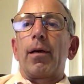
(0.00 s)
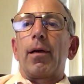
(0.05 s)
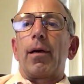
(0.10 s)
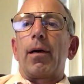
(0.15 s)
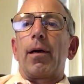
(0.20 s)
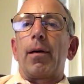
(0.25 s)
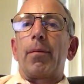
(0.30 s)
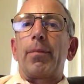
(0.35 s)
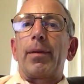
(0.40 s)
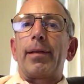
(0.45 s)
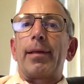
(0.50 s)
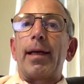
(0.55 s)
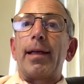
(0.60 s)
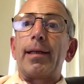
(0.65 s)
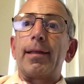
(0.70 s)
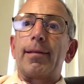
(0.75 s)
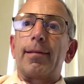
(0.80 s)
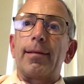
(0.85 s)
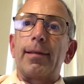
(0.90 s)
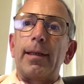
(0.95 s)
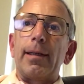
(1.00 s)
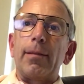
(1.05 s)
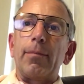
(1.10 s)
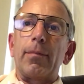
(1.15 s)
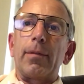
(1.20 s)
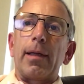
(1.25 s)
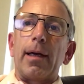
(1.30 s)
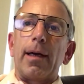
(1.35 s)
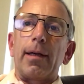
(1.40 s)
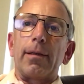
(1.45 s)
But then it
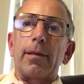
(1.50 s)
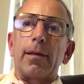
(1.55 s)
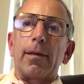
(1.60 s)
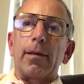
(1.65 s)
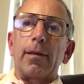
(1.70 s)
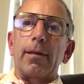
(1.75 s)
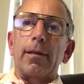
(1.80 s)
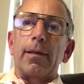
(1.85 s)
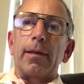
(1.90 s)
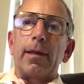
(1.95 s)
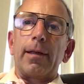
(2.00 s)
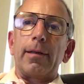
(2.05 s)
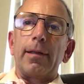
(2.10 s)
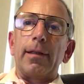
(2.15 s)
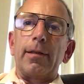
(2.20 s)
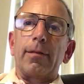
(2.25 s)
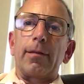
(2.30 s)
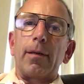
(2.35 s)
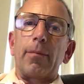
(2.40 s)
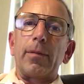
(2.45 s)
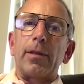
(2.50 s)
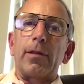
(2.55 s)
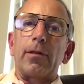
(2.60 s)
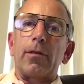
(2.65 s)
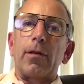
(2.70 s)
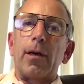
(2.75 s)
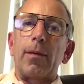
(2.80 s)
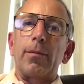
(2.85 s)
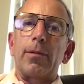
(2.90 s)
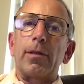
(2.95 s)
seemed that at least some of the
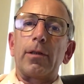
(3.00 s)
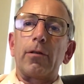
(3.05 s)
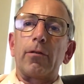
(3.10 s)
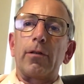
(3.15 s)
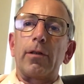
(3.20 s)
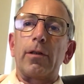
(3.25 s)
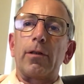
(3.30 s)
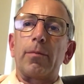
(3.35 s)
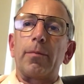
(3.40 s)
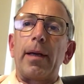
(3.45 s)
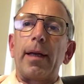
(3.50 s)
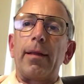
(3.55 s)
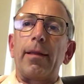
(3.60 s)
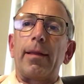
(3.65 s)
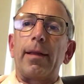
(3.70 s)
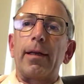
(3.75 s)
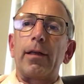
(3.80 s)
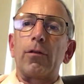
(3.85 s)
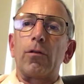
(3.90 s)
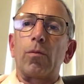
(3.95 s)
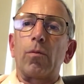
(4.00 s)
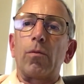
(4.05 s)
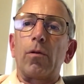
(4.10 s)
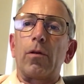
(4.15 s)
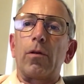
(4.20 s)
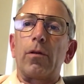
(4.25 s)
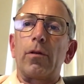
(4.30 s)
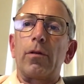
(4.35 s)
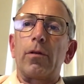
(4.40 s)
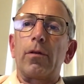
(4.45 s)
time steroids made things
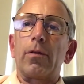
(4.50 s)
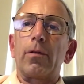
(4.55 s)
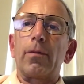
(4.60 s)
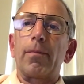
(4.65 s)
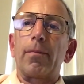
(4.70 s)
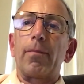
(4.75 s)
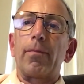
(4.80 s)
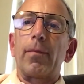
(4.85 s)
worse.